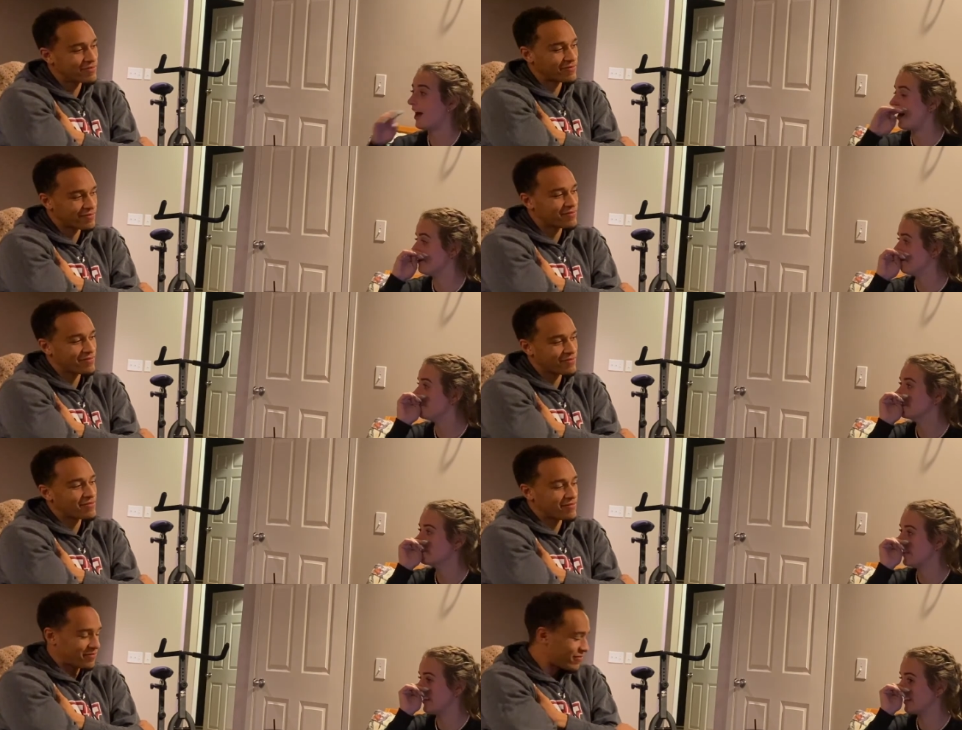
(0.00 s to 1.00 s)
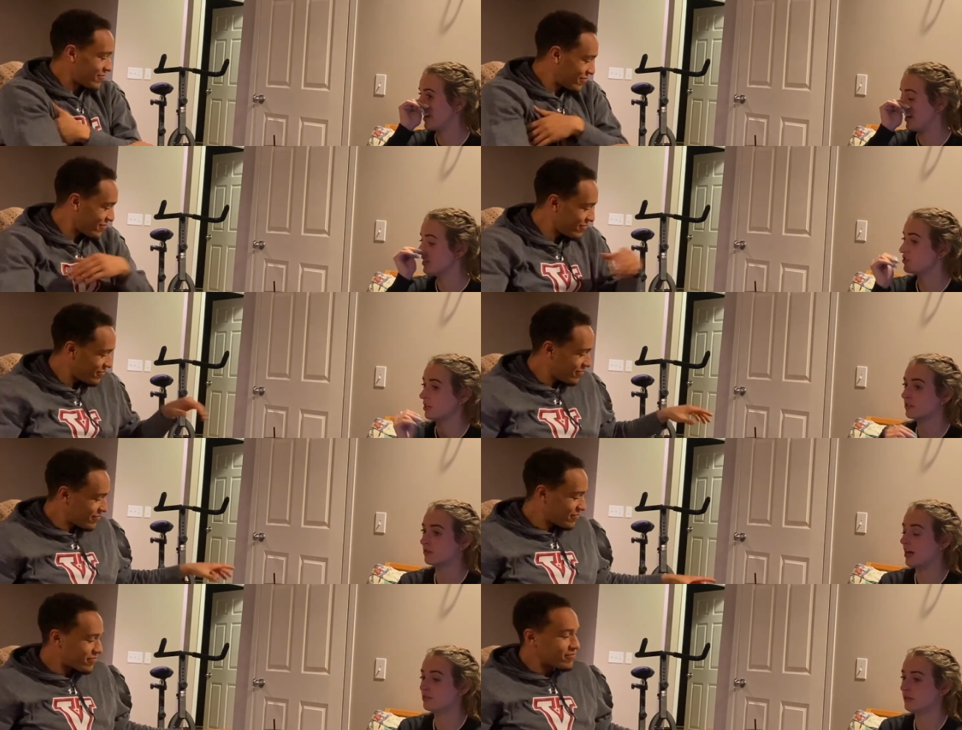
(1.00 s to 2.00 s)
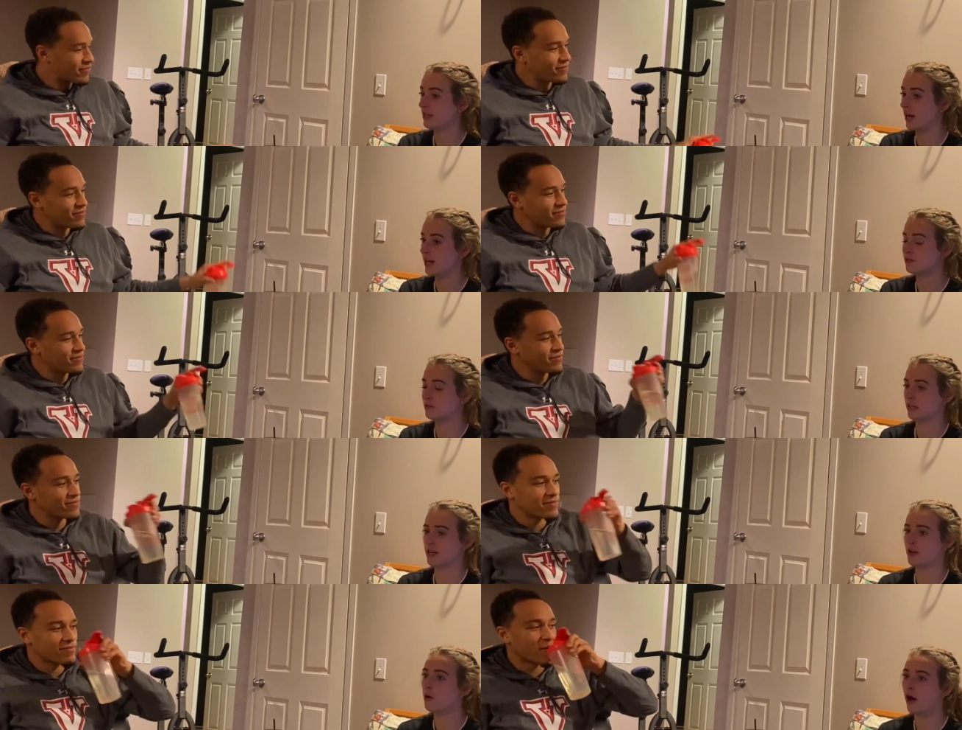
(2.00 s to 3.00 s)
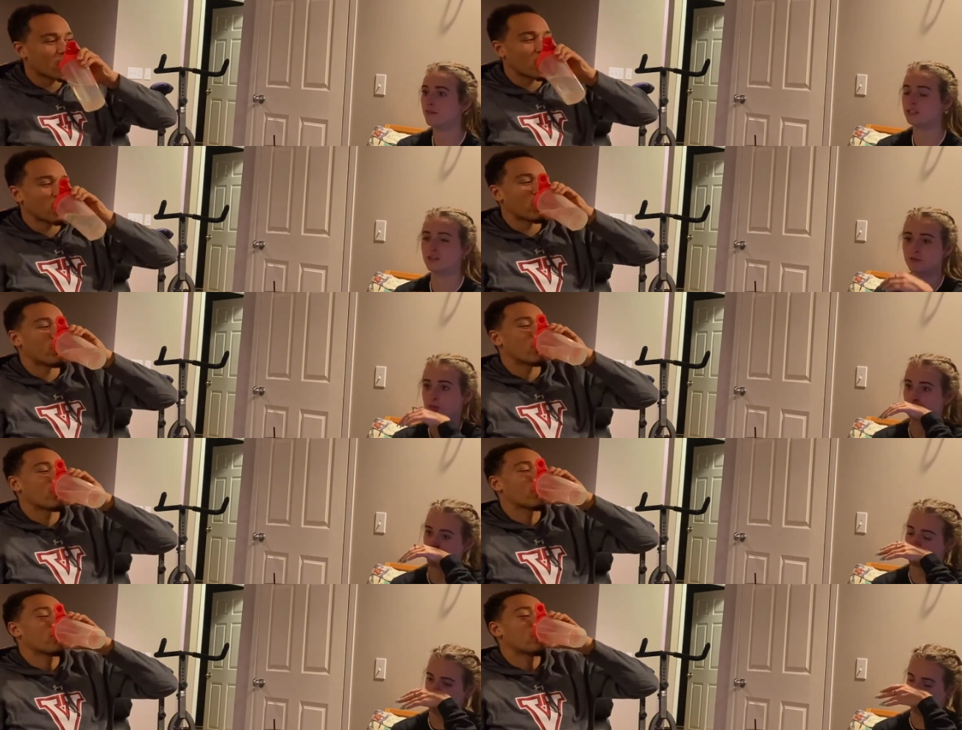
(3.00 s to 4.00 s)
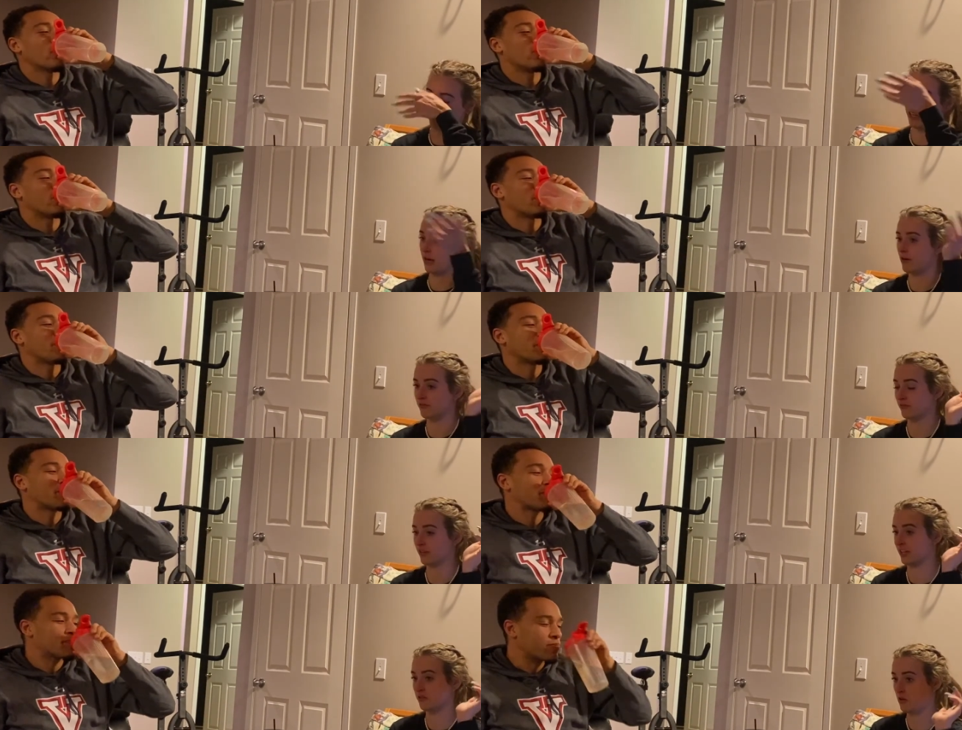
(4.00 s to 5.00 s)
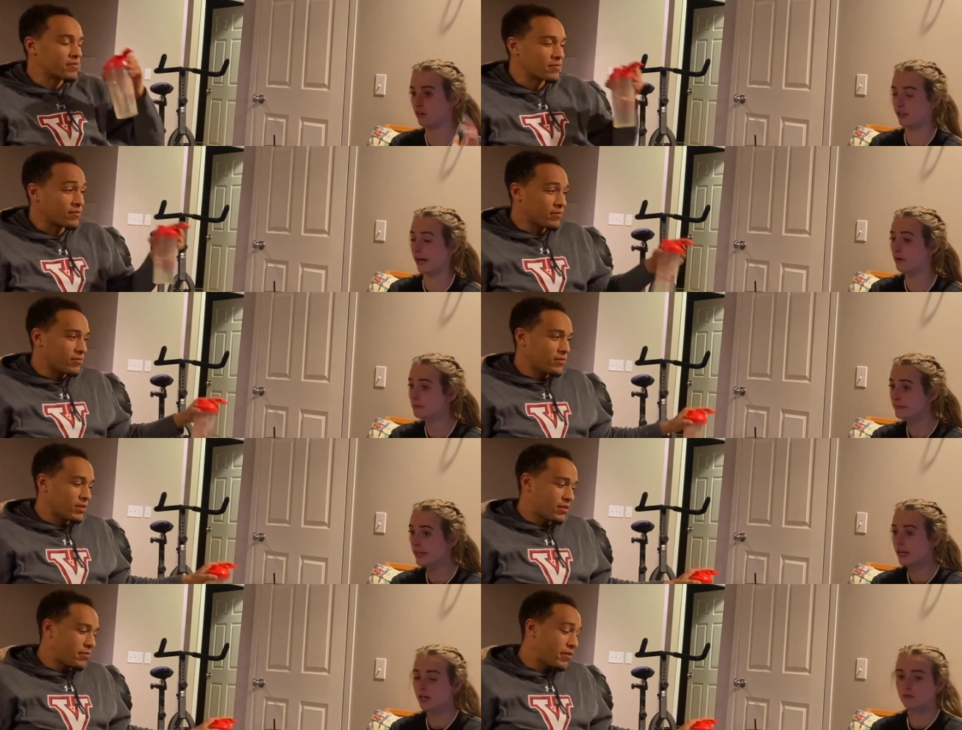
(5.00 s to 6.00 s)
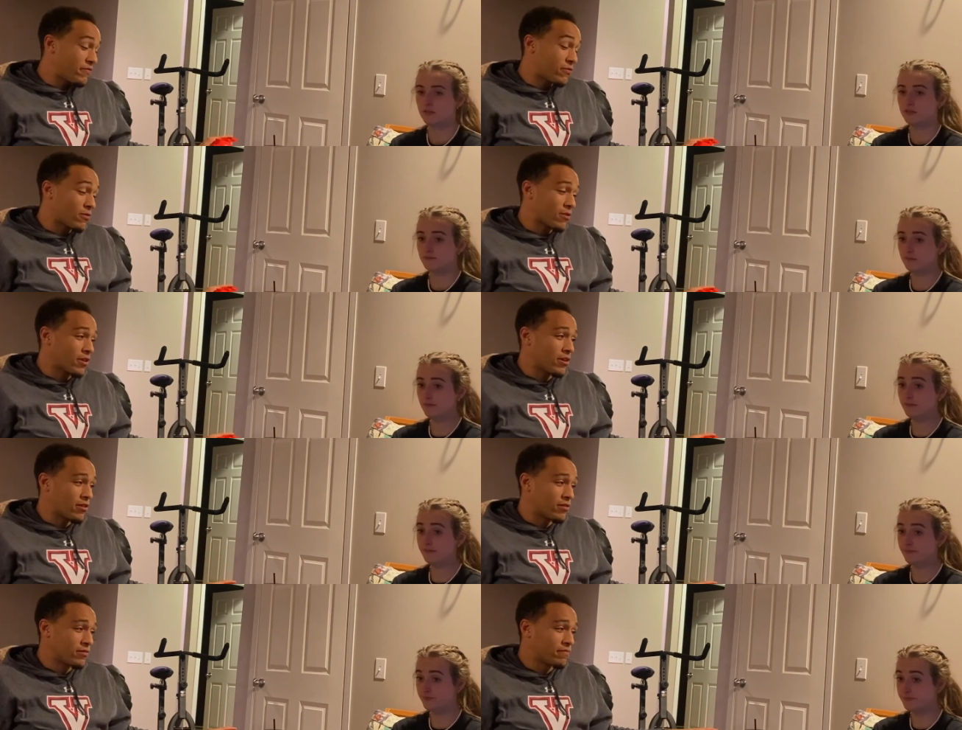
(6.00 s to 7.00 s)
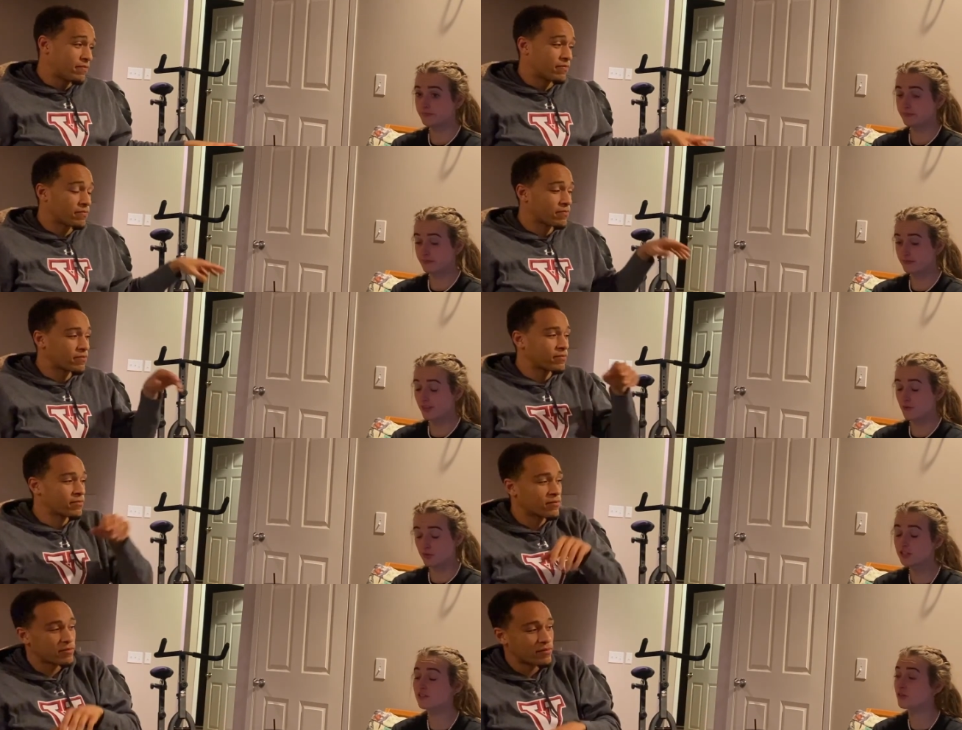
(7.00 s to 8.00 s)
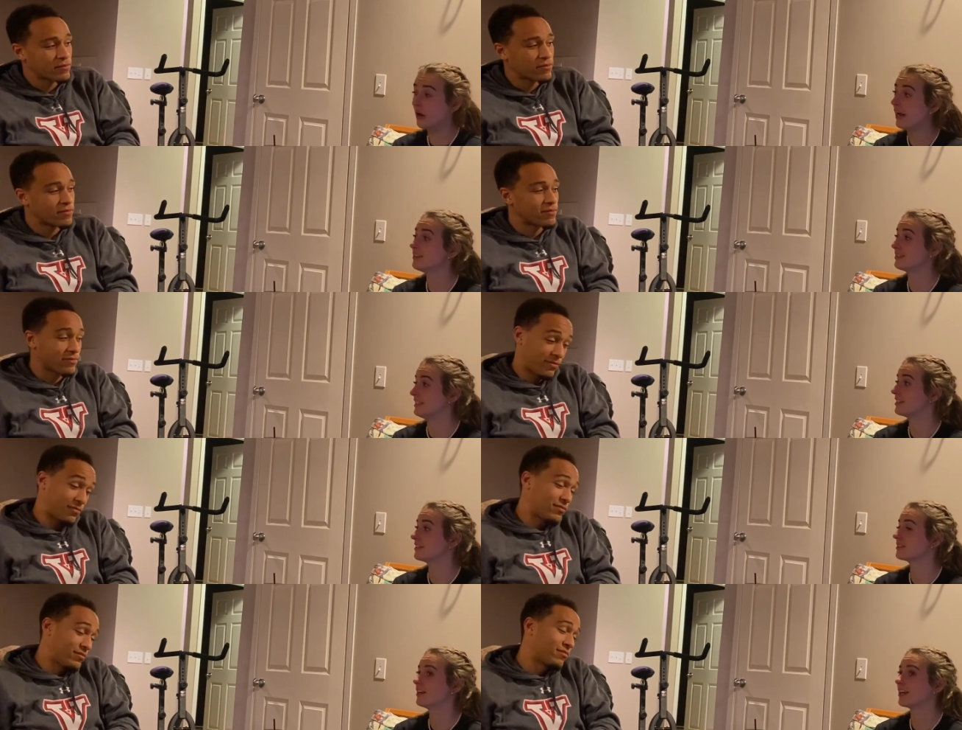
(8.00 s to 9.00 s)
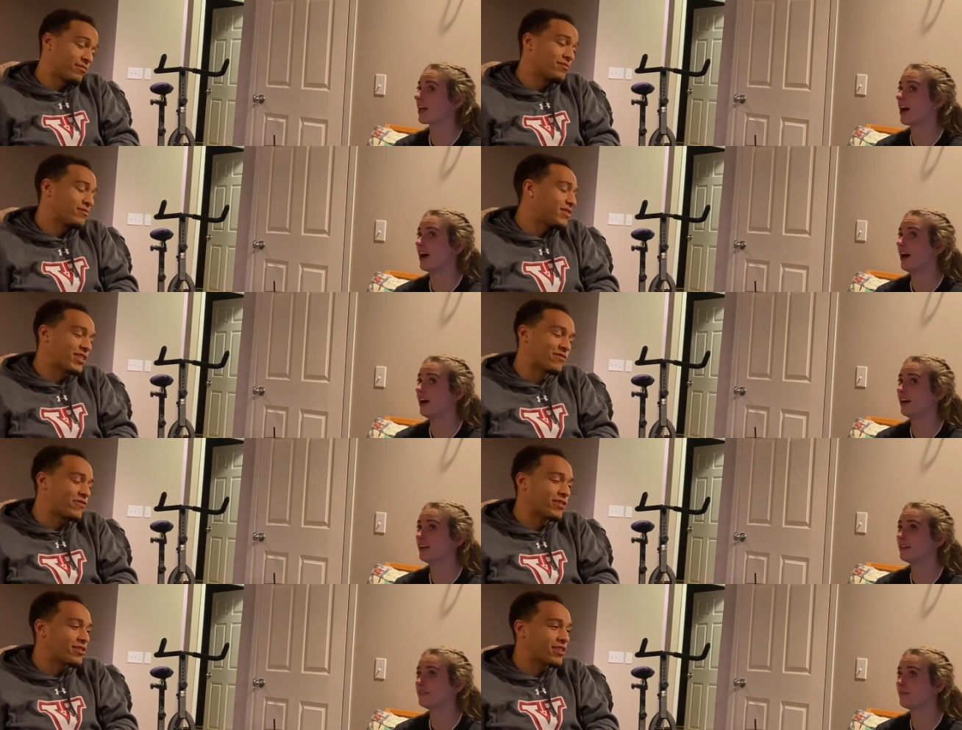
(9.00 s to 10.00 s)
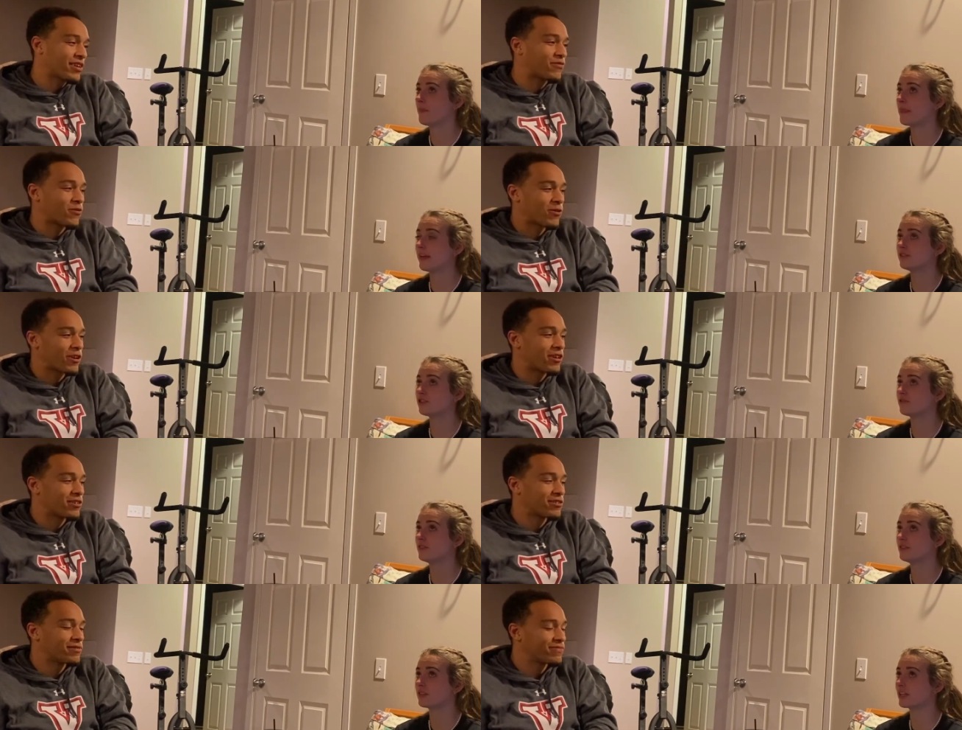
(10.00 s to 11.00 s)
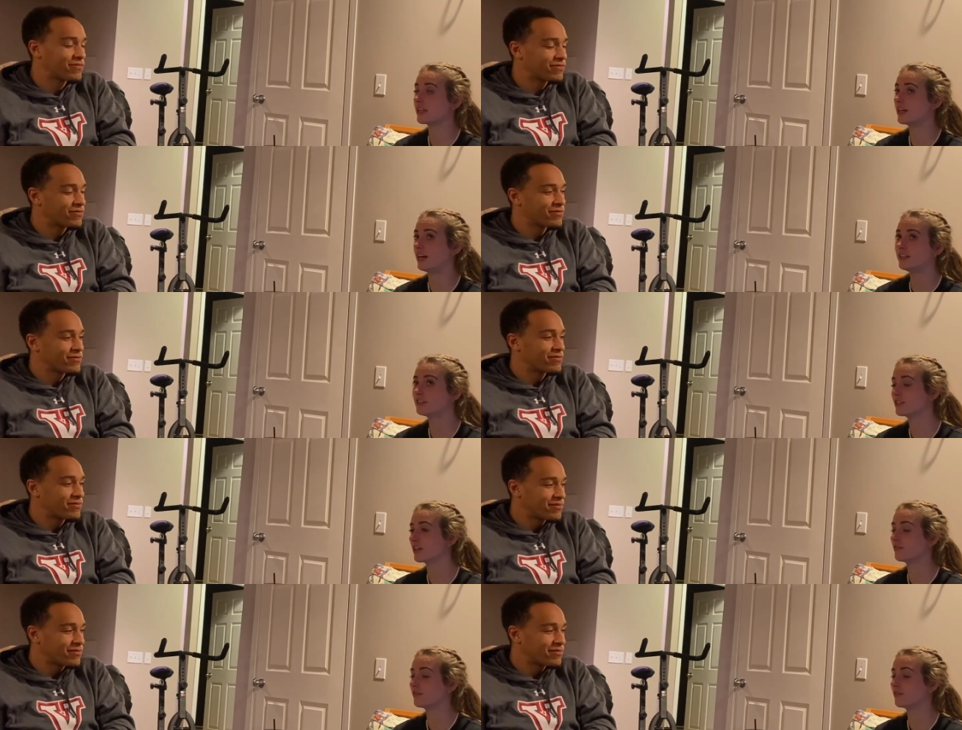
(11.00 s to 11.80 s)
Speaker 1: I feel like I just graduated high school. Like I know obviously you have been graduated for like however freaking long now. It's
Speaker 2: been four years.
Speaker 1: Which is crazy because like it doesn't feel like it just years. feels like it kind of just like